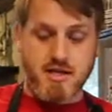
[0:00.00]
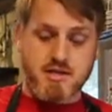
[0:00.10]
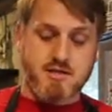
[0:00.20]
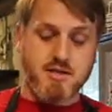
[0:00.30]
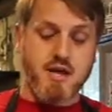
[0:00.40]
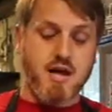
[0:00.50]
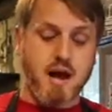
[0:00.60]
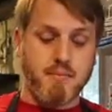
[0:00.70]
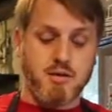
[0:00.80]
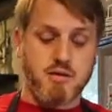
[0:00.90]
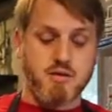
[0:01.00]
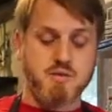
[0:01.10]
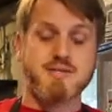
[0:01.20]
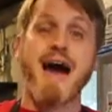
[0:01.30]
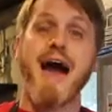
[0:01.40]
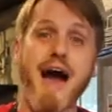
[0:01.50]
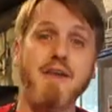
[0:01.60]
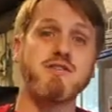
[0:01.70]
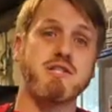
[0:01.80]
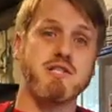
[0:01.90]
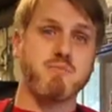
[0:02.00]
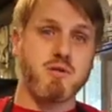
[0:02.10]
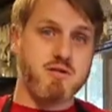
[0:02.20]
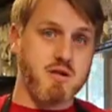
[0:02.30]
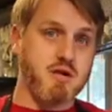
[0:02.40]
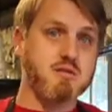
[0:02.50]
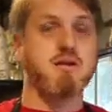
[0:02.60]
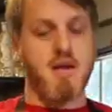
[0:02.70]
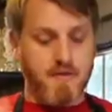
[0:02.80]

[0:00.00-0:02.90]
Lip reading: so then I'm gonna use a half a teaspoon of salt.